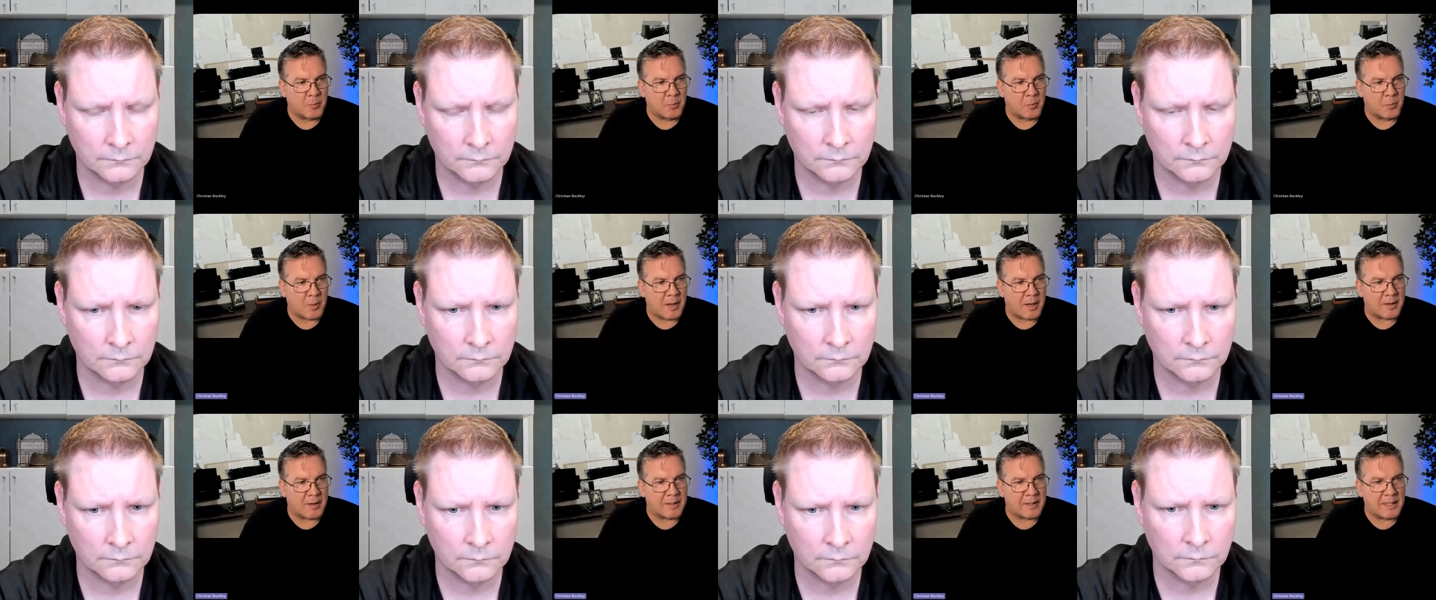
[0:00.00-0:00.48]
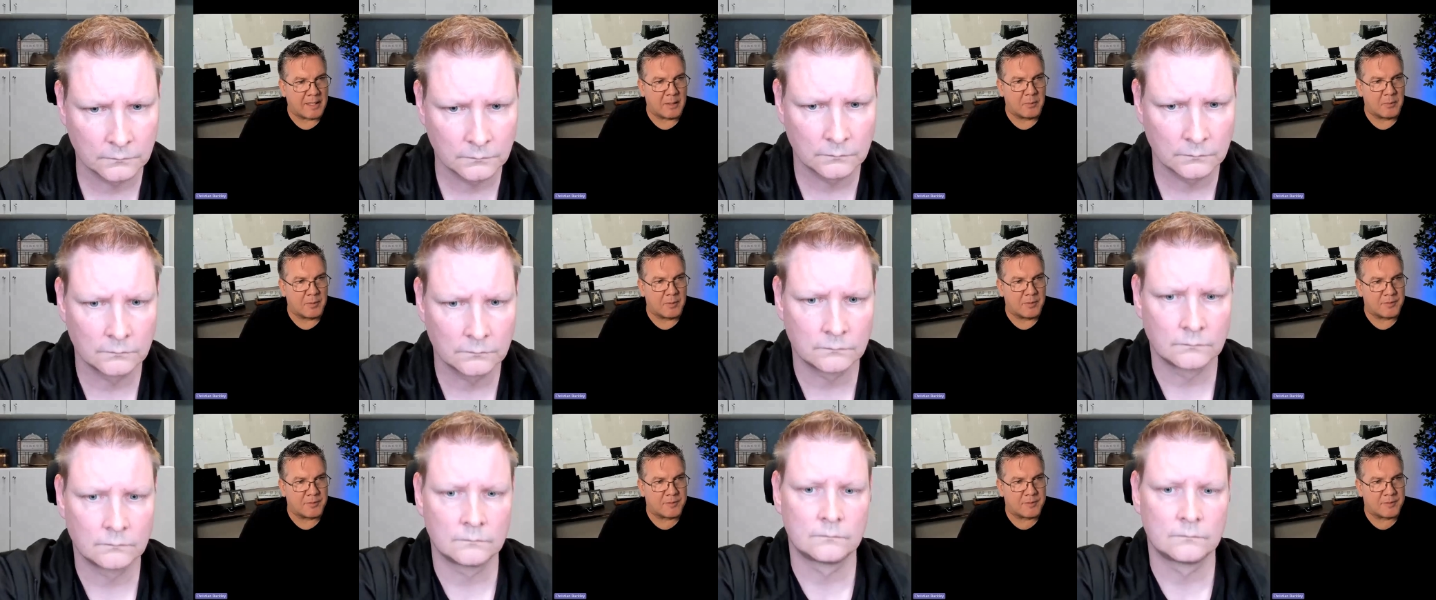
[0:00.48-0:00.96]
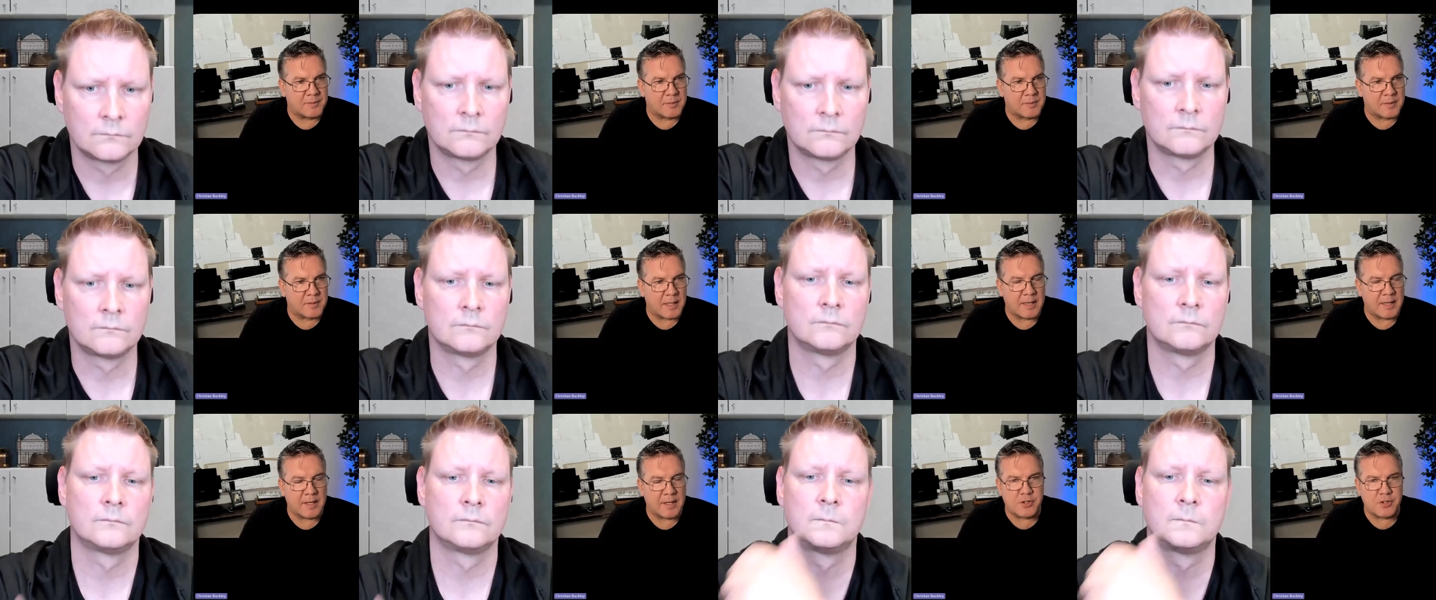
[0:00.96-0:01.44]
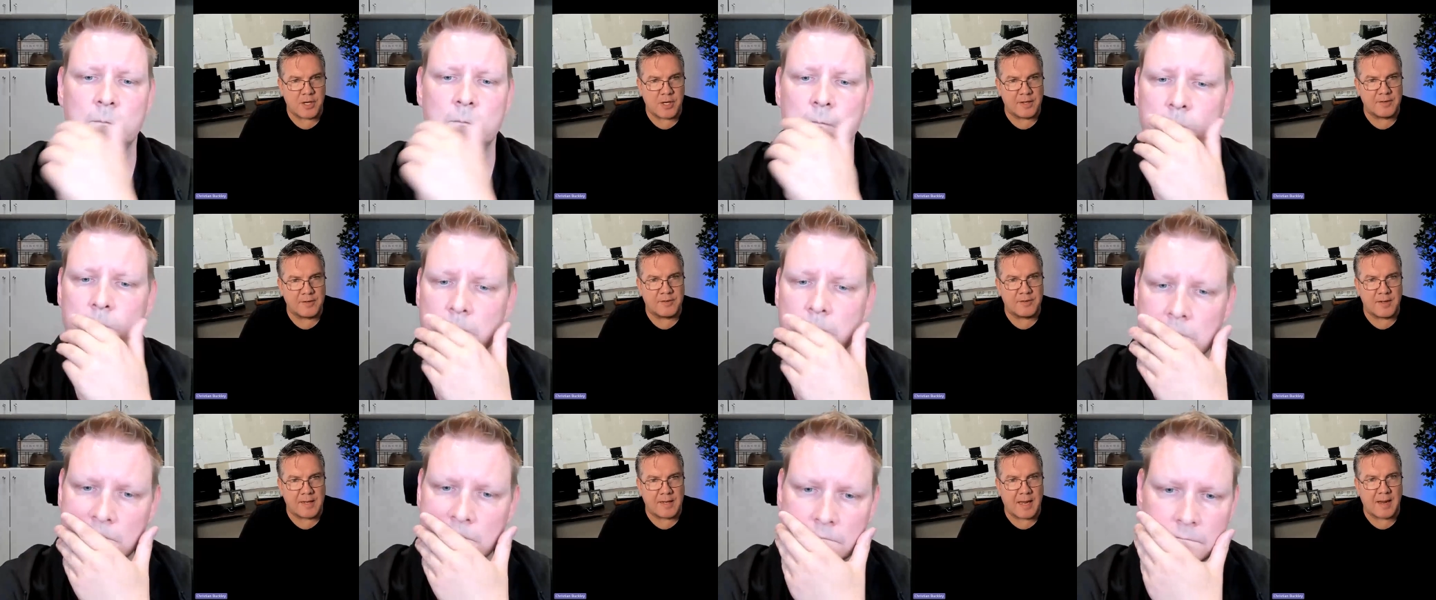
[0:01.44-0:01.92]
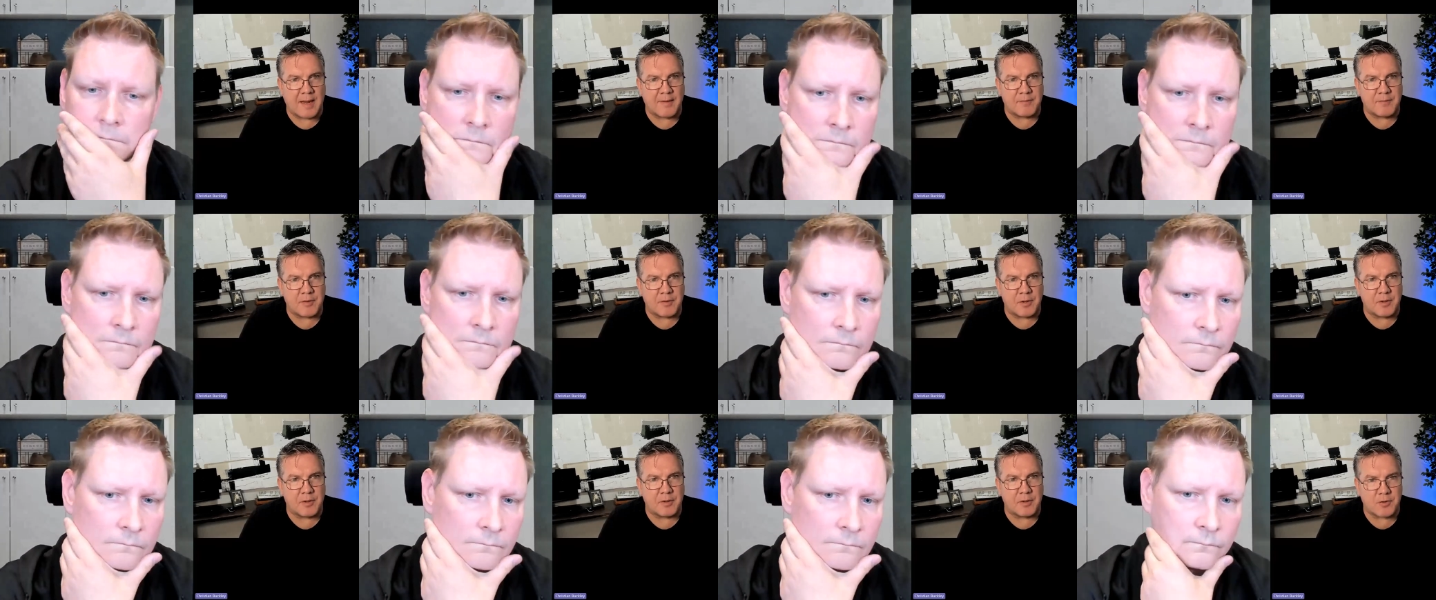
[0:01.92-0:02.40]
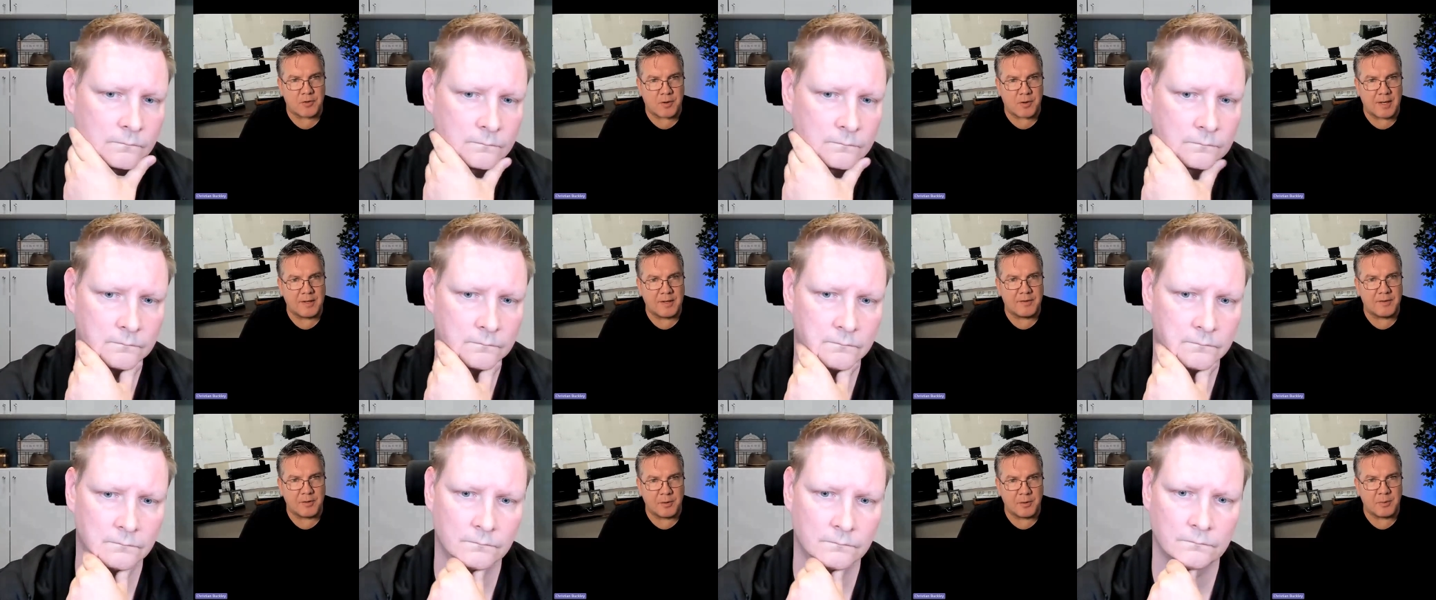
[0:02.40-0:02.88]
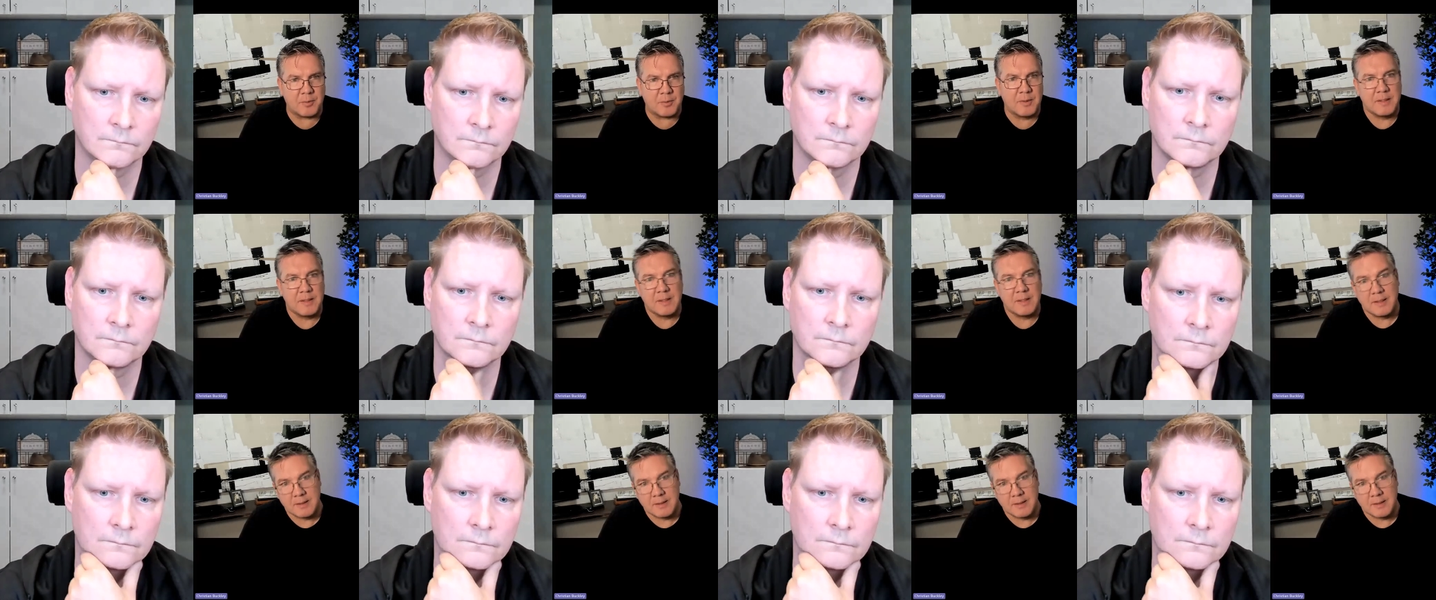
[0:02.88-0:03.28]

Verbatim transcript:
Speaker 1: while he was kind of chasing after trying to,